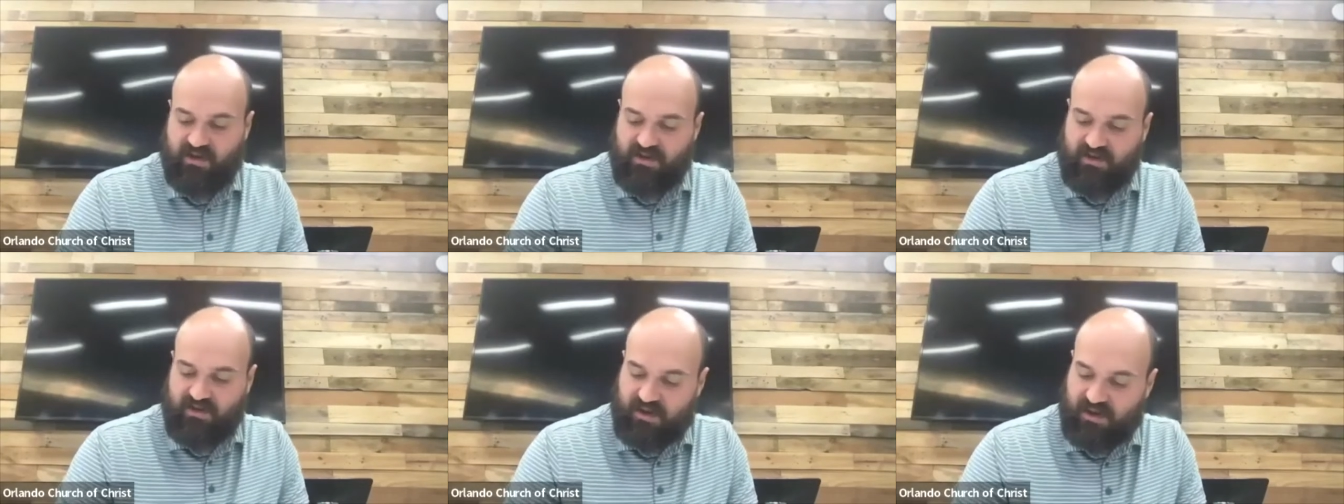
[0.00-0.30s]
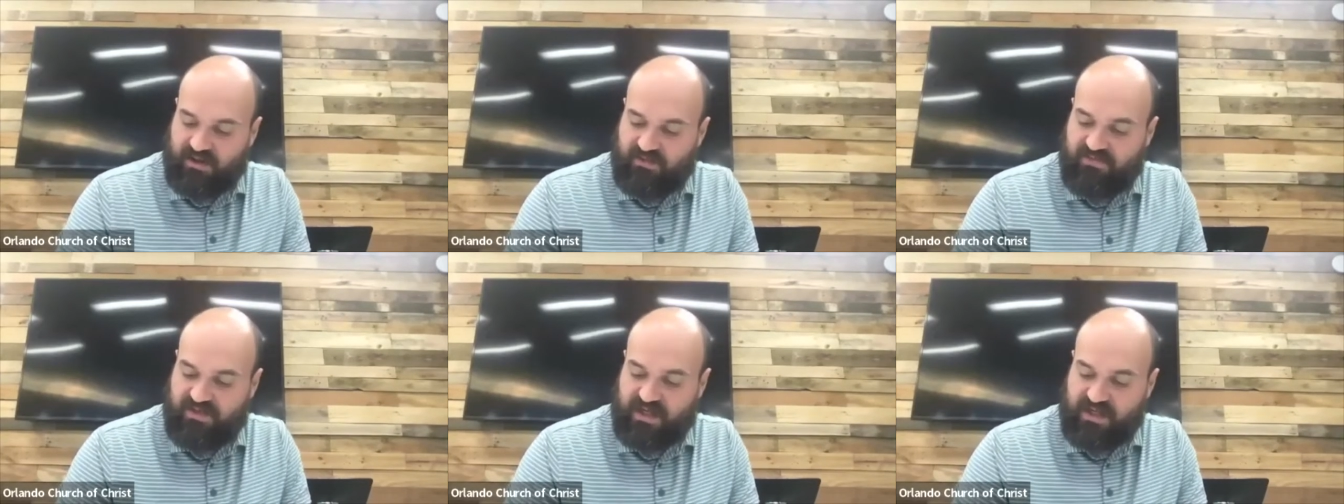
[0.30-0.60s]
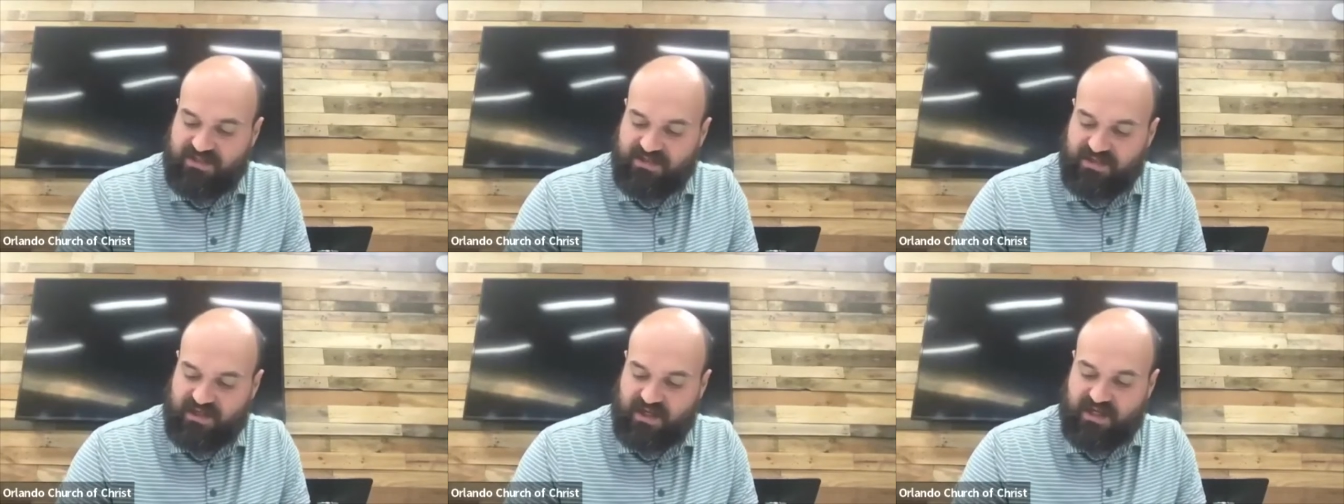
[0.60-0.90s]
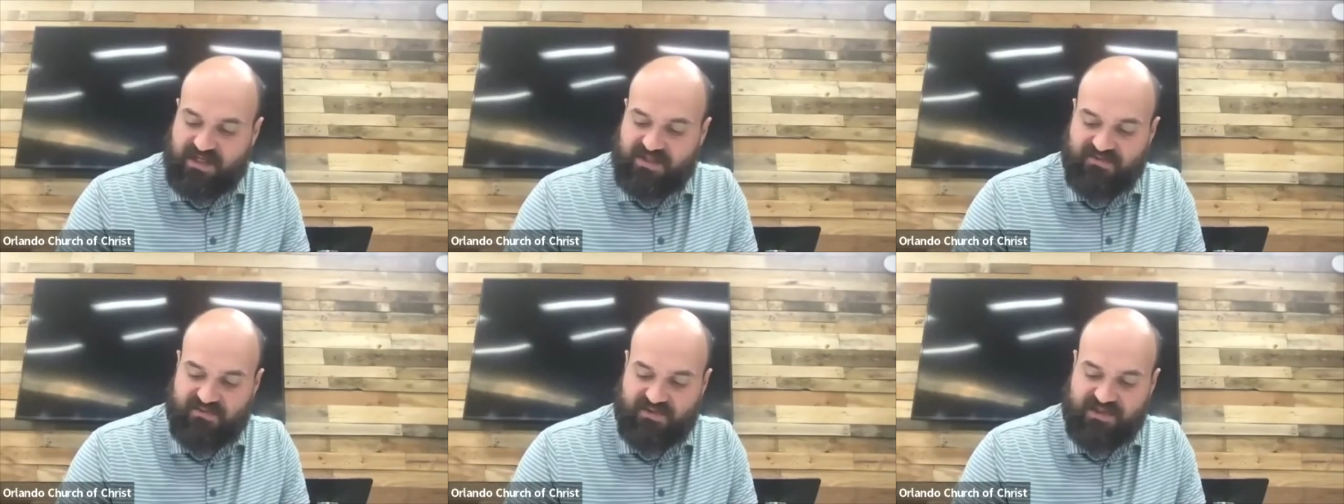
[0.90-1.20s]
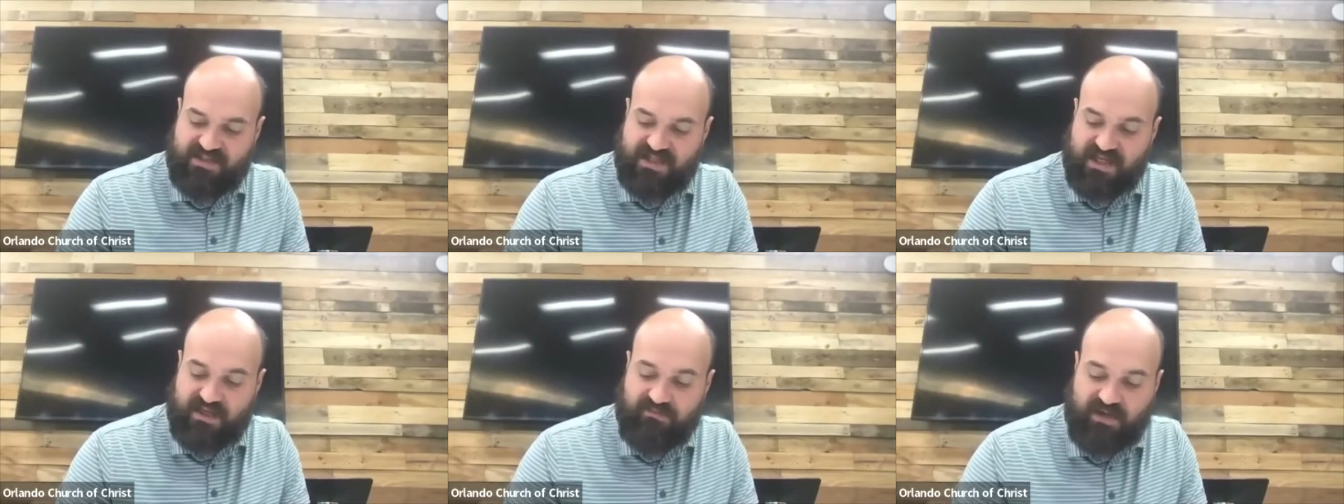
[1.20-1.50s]
all of God's laws. For the
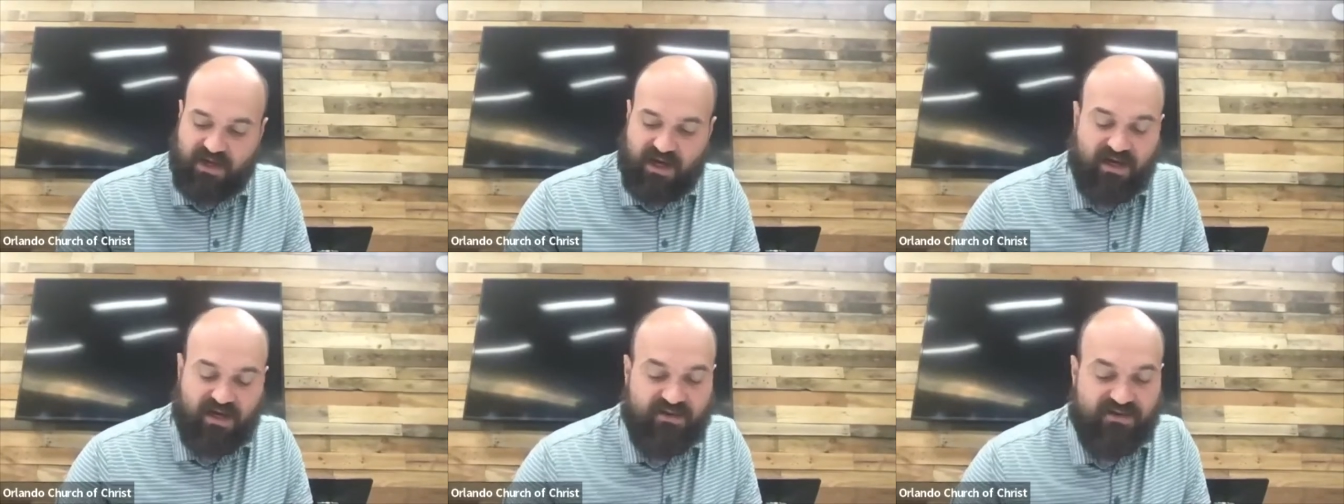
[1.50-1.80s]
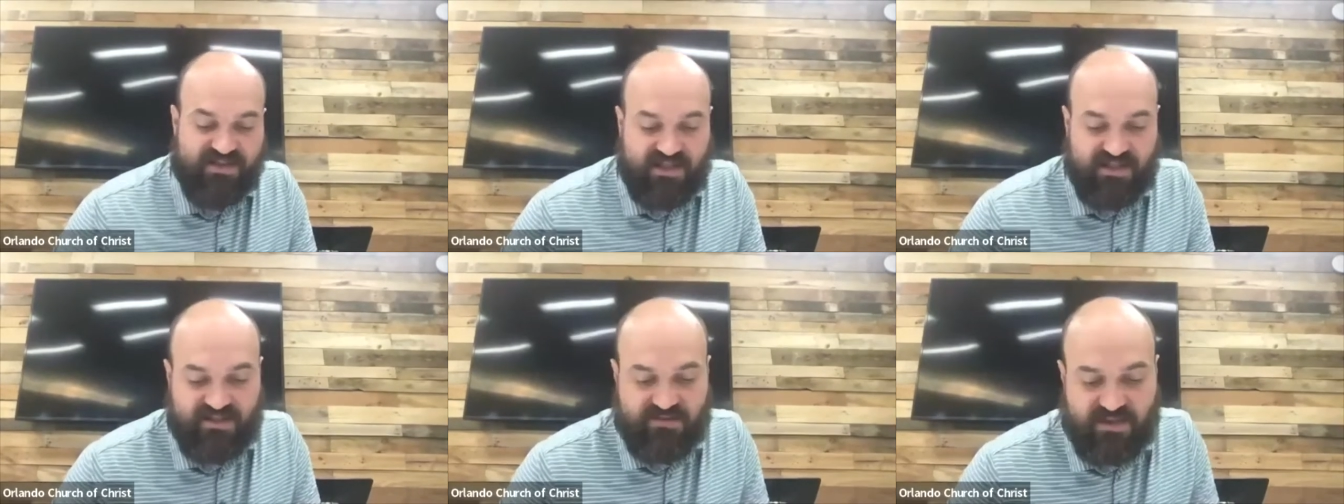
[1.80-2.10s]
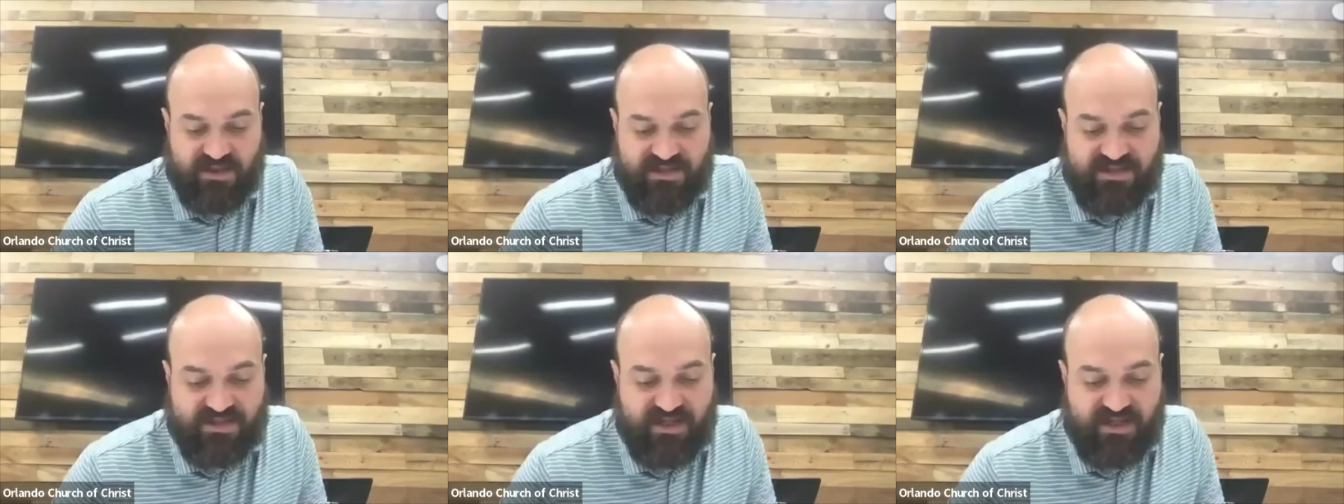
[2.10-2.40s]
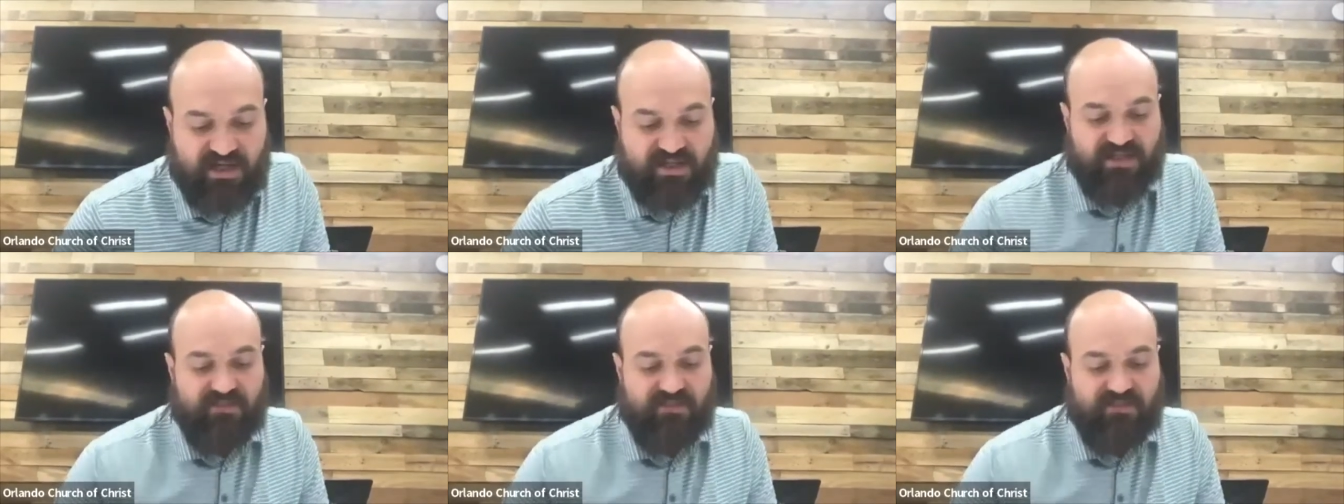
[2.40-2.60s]
same God who said you must not